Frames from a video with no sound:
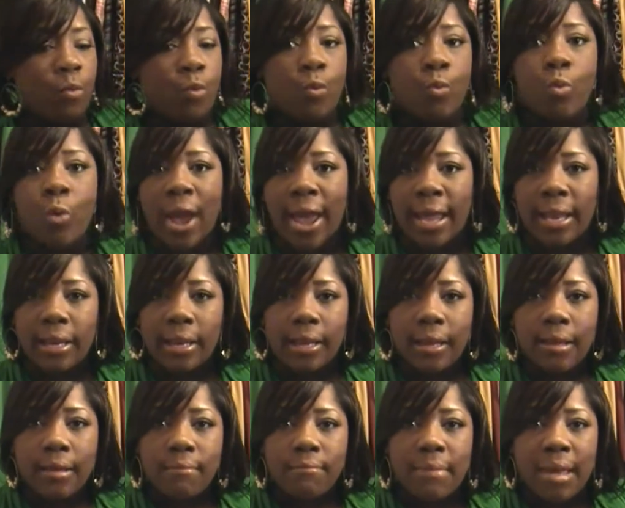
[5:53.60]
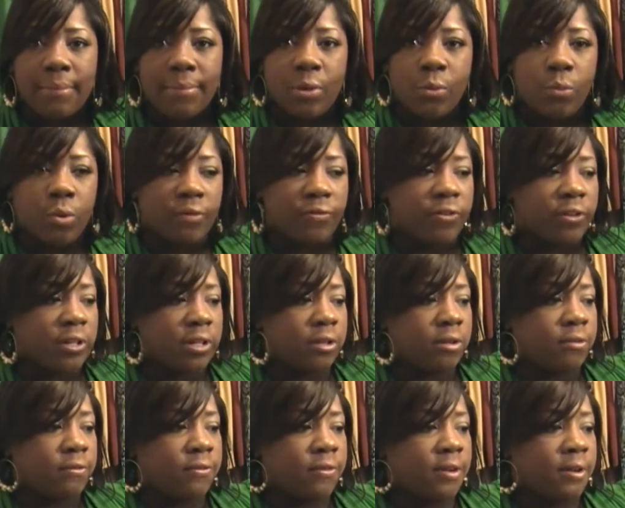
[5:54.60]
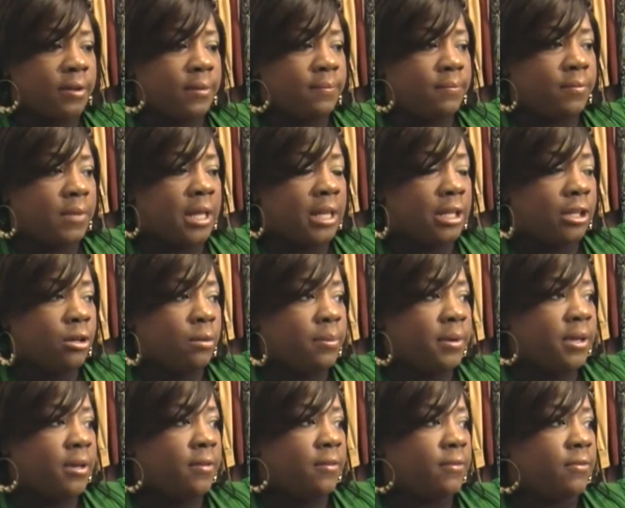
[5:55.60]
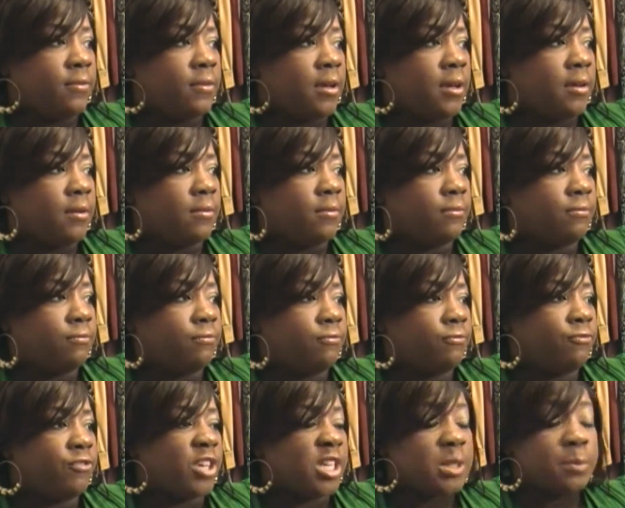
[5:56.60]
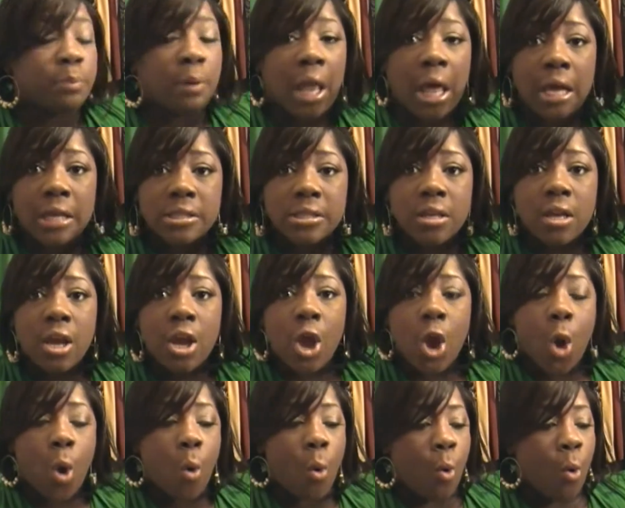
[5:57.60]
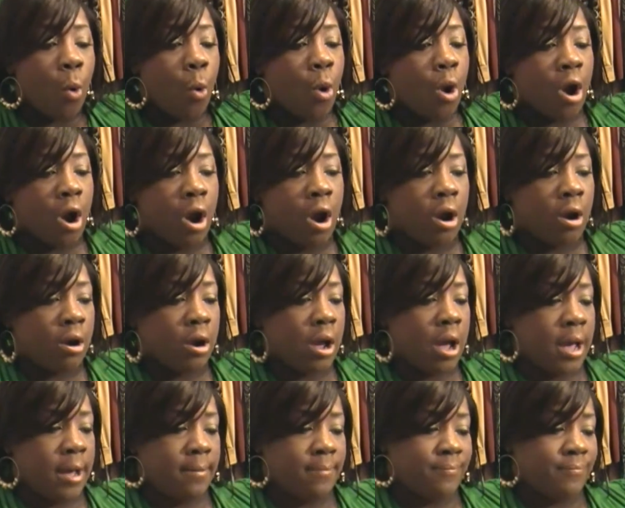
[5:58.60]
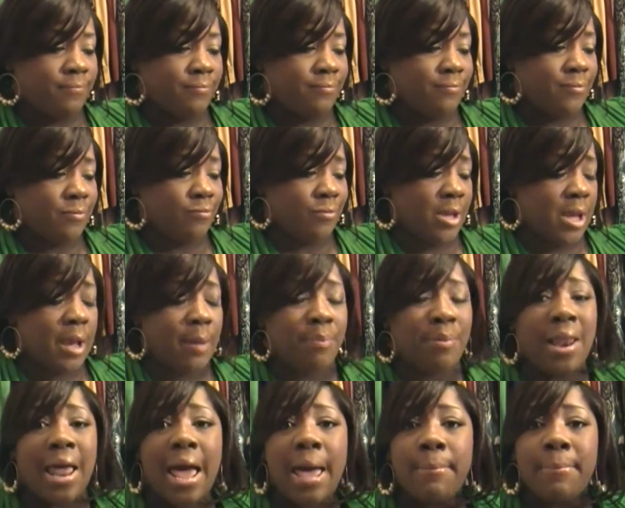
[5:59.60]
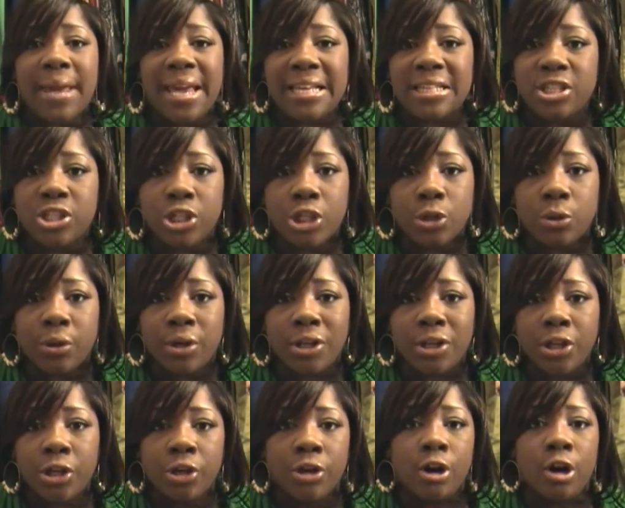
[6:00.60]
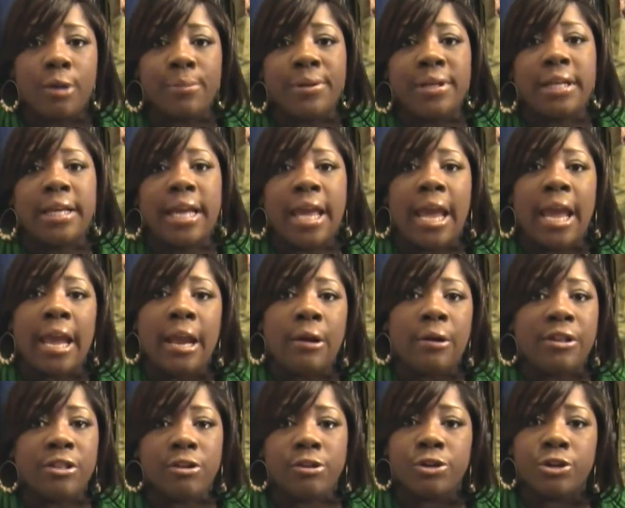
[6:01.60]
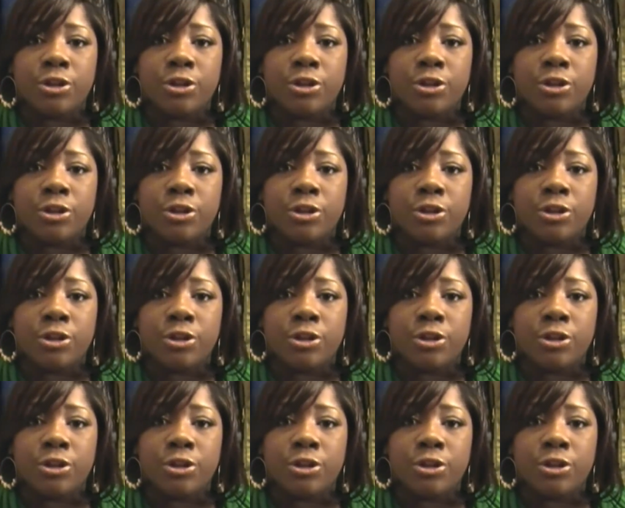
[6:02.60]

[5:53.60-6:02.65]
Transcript: them wet, maybe with a little bit of Fix Plus, or apply a base to it, your Urban Decay or